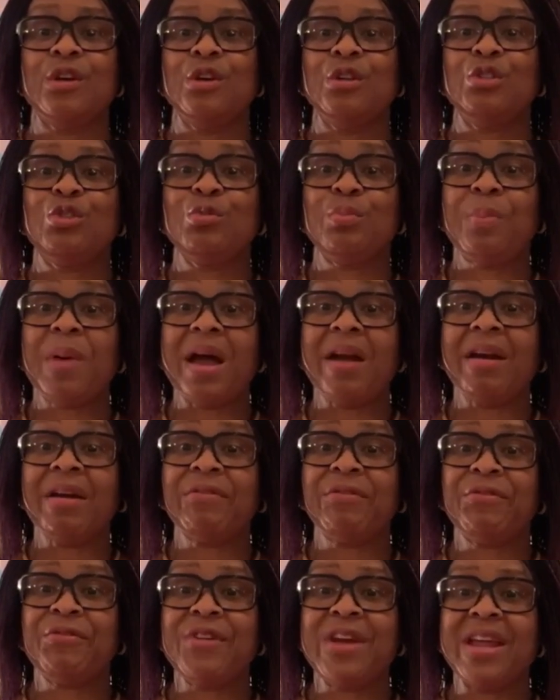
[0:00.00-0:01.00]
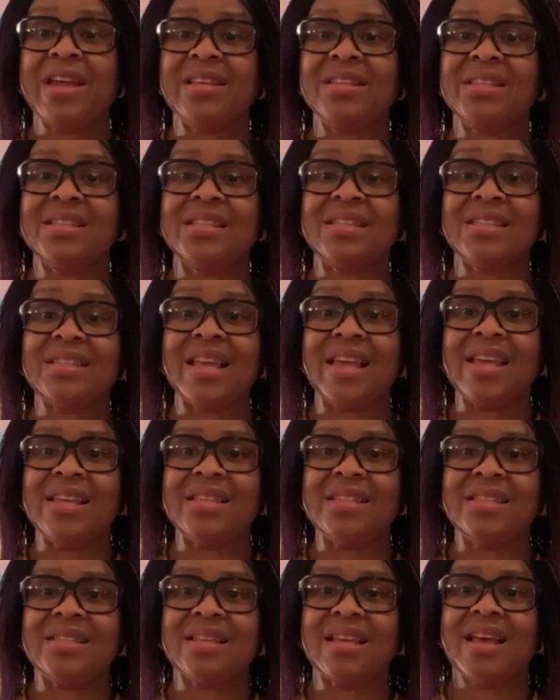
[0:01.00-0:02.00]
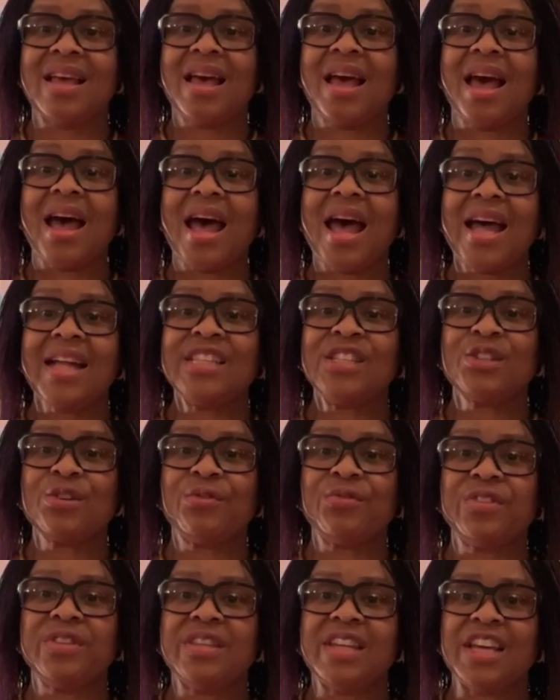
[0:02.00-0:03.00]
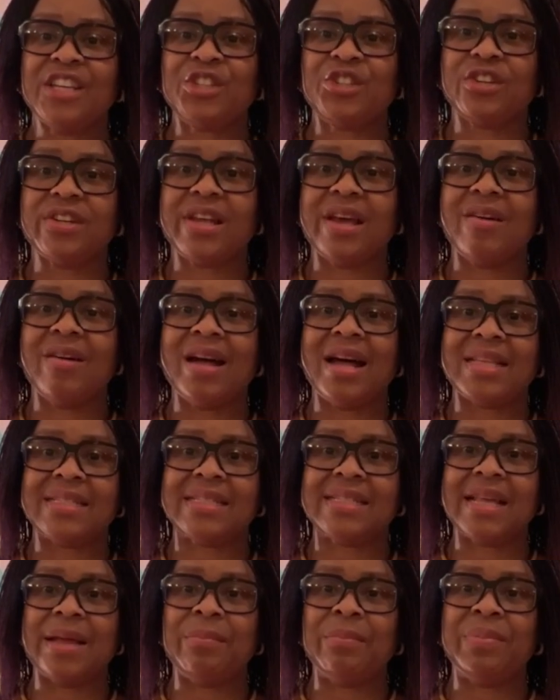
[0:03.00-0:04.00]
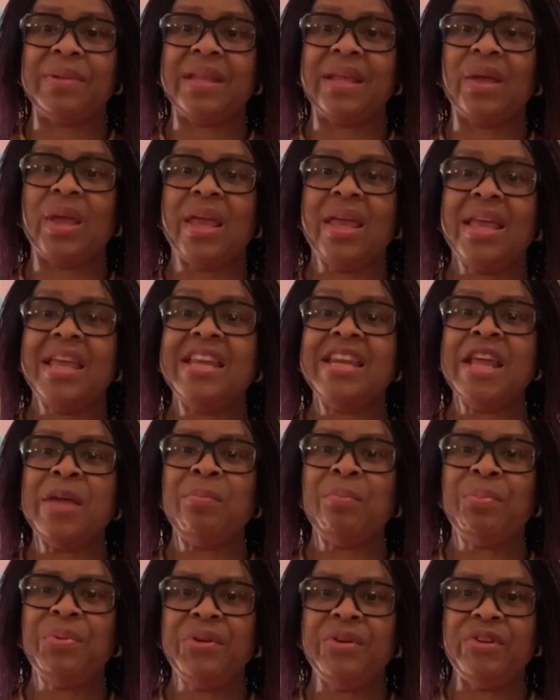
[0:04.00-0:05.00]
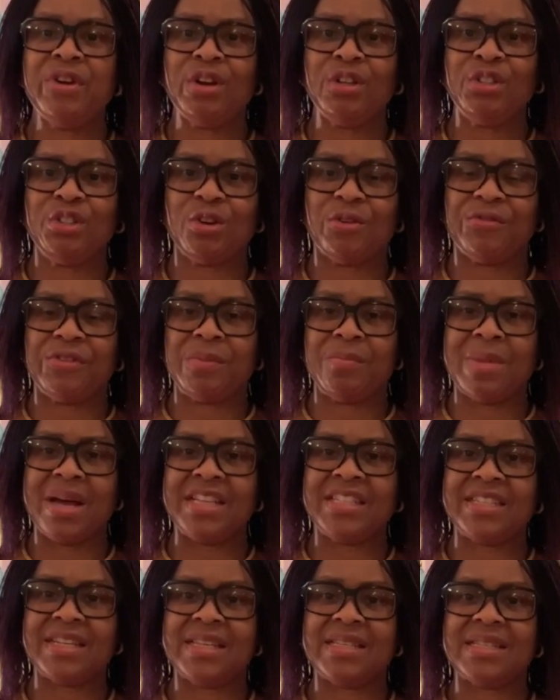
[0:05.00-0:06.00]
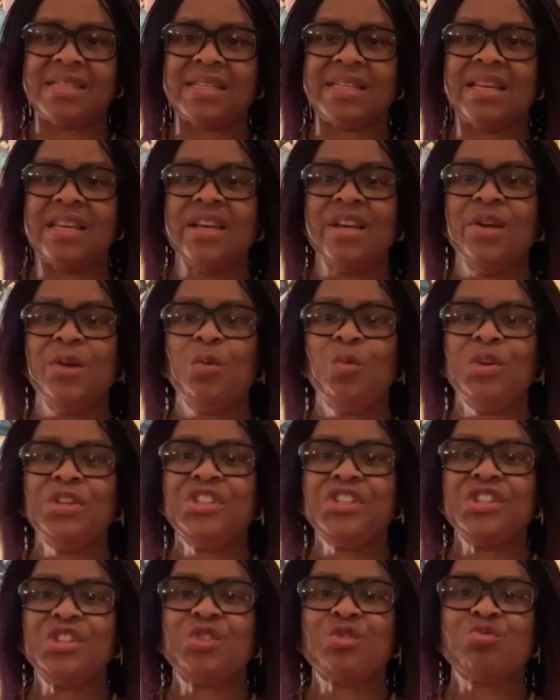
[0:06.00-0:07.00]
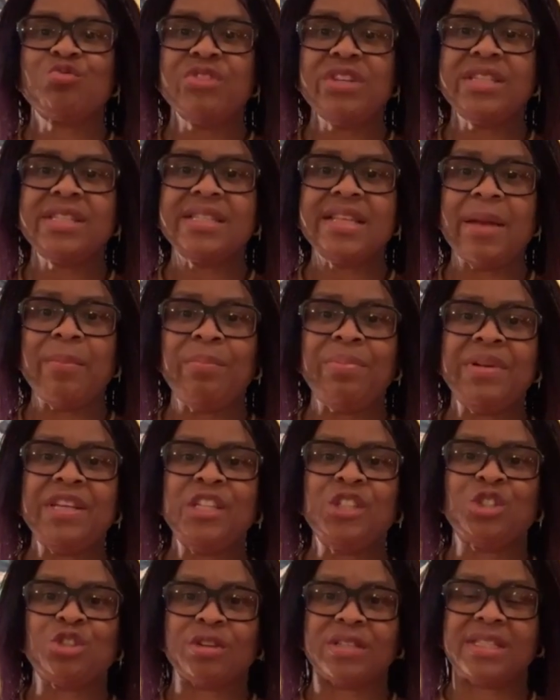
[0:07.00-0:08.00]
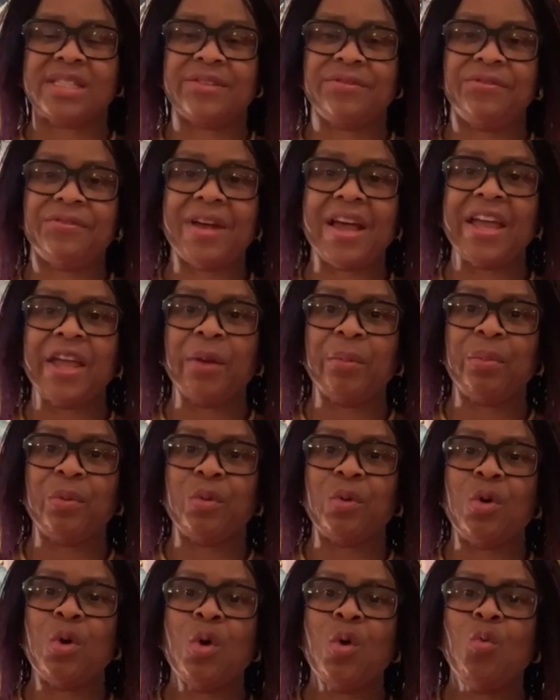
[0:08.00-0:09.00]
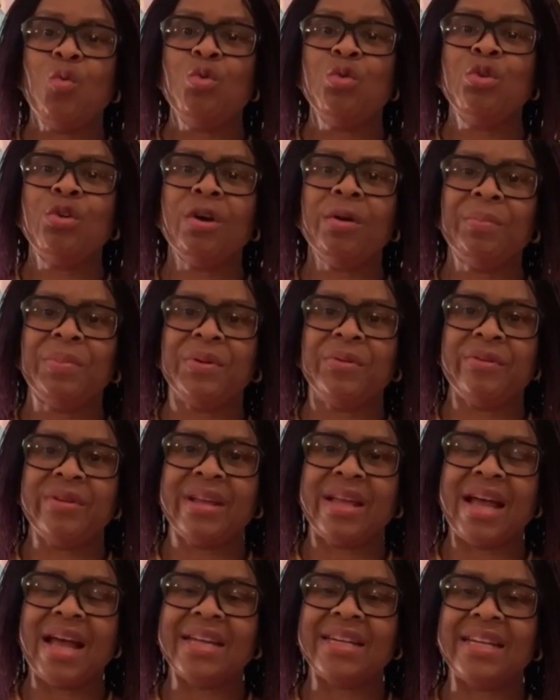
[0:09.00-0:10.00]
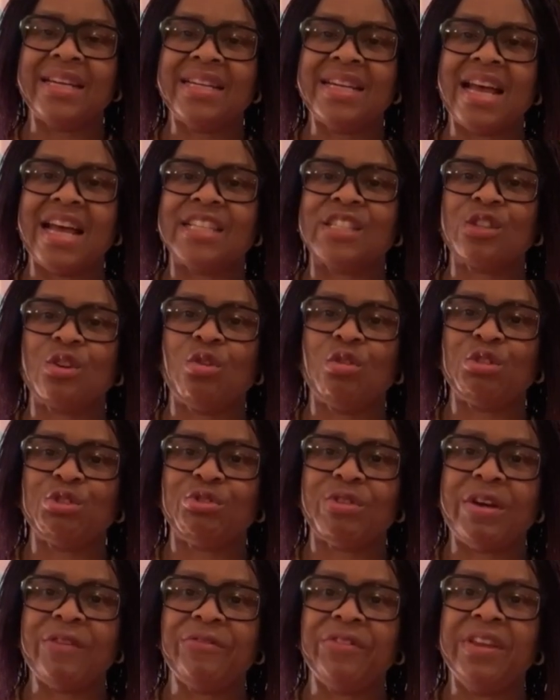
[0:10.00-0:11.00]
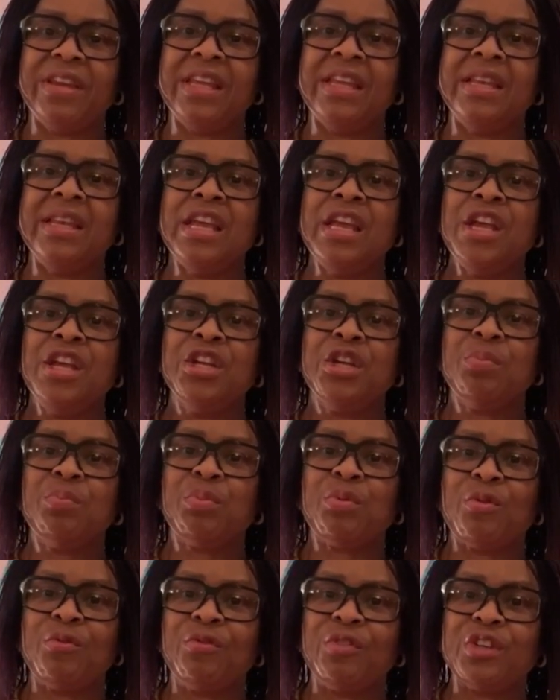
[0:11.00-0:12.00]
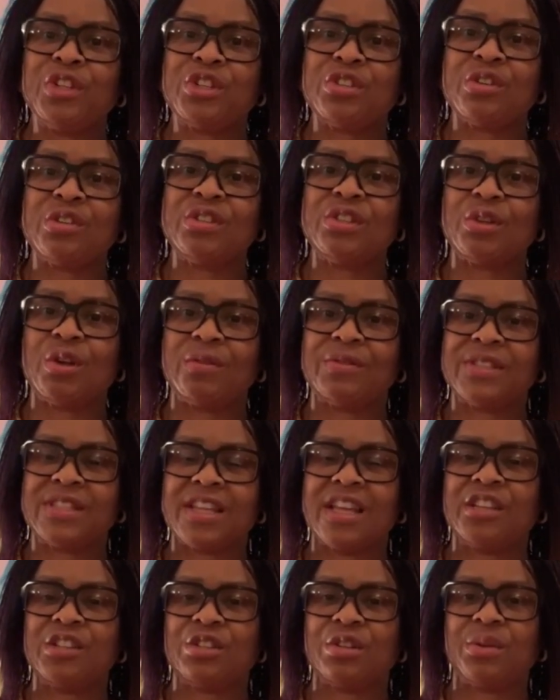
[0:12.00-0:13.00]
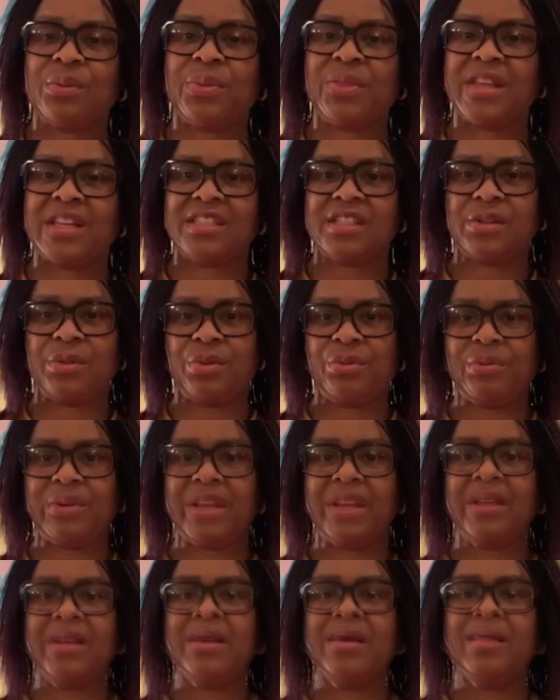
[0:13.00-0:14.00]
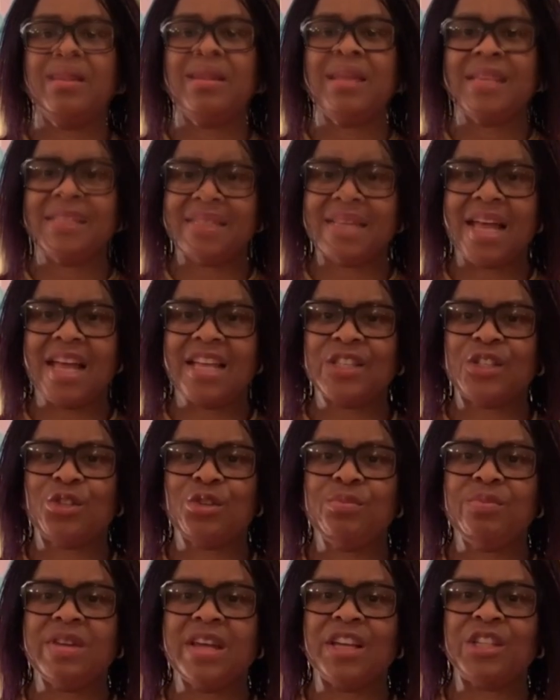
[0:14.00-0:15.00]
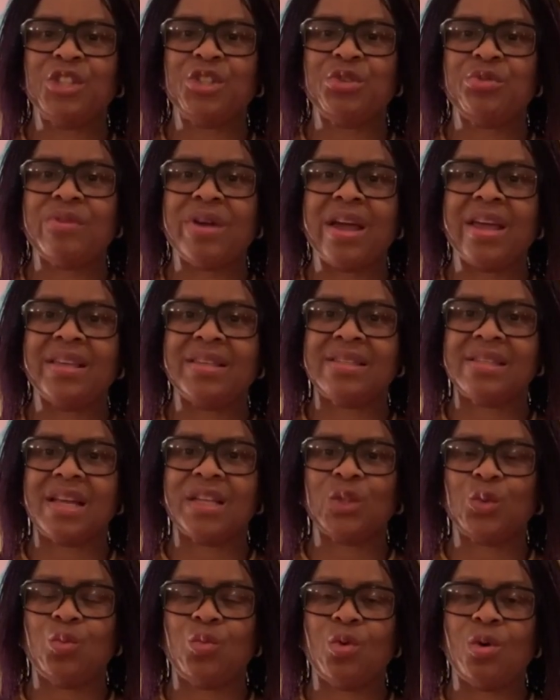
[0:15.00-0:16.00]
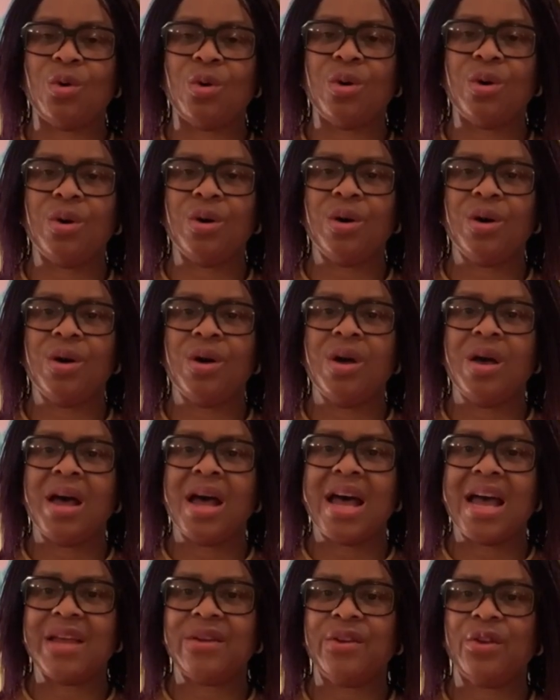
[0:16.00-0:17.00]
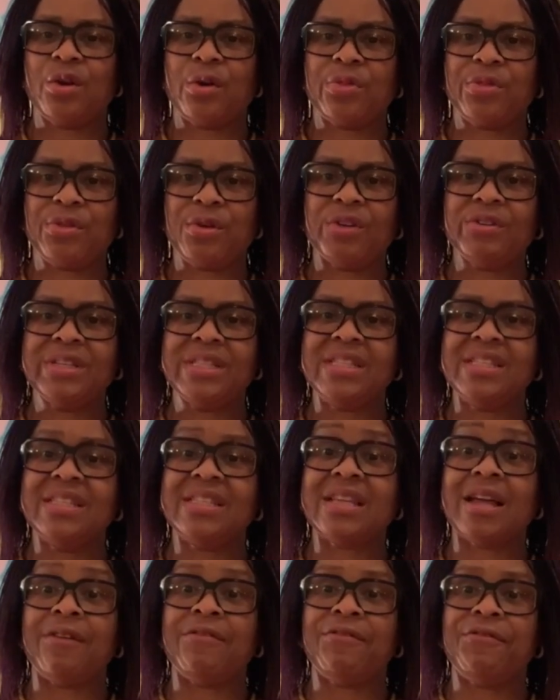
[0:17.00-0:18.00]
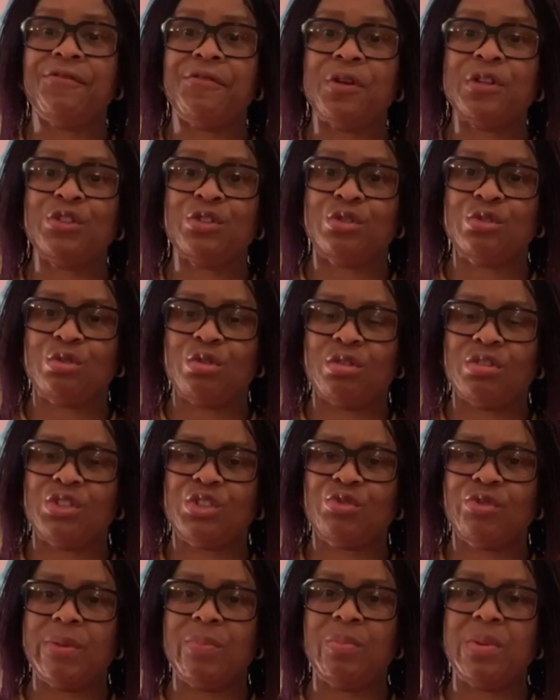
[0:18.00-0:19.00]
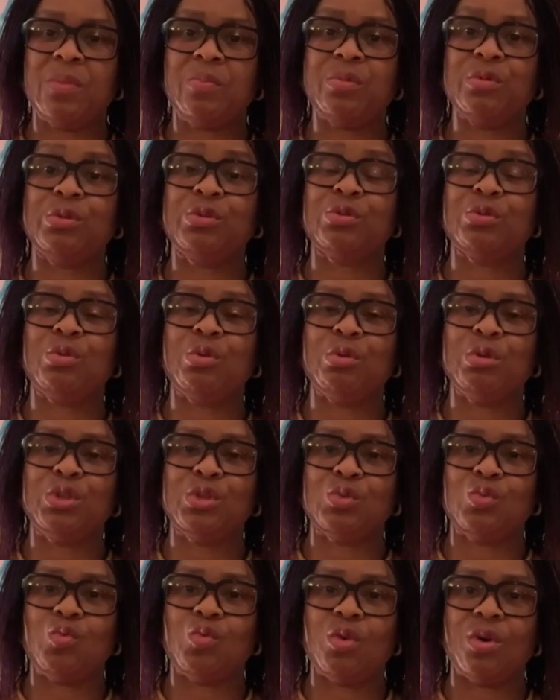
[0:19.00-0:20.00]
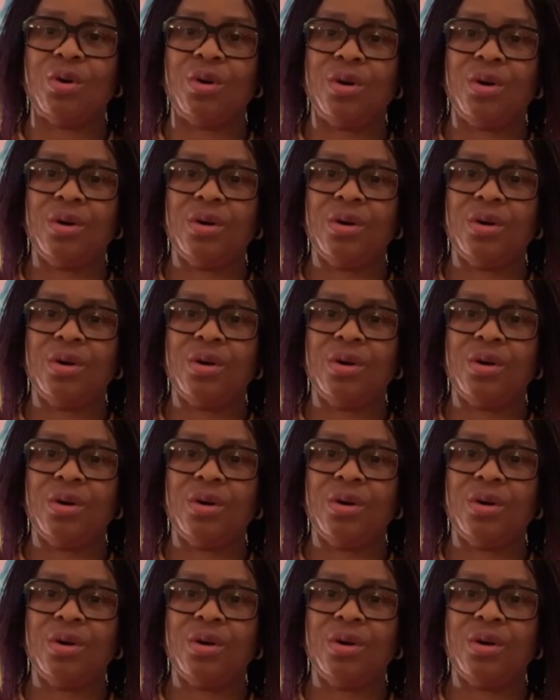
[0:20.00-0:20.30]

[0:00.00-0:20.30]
To paraphrase, it says, Acts of the National Assembly in a period of emergency, which is reasonably justifiable, will not be regarded as contravening the provisions of section 33. Let's assume Nigeria is at war, and the authorities are forced to conscript people to go to war.